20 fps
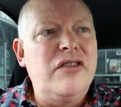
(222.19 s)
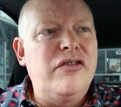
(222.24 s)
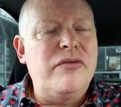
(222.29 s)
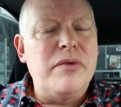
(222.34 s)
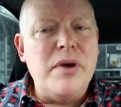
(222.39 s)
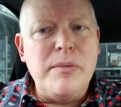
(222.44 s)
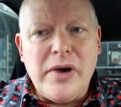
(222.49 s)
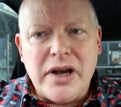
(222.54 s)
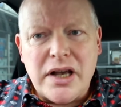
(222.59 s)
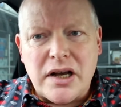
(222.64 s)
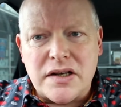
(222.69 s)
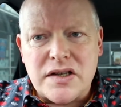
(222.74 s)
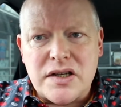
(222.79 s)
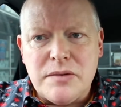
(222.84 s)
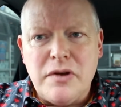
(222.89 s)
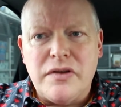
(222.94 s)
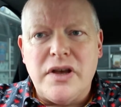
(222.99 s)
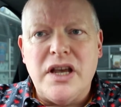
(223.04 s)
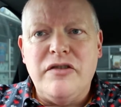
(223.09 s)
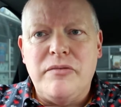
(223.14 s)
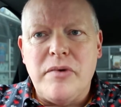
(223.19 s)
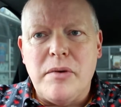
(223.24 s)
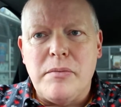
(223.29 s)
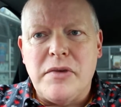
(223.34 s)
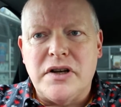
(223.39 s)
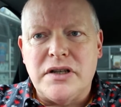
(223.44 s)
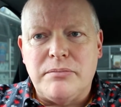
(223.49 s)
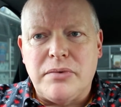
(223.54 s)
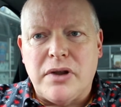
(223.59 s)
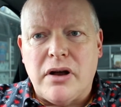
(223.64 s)
being my customer, thank you for being my
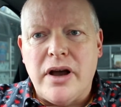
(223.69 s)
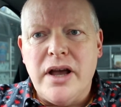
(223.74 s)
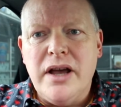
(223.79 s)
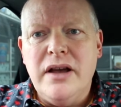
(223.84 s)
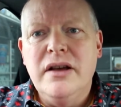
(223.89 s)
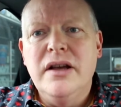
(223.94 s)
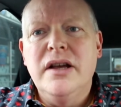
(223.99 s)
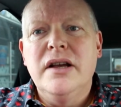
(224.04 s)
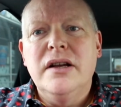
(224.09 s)
supplier.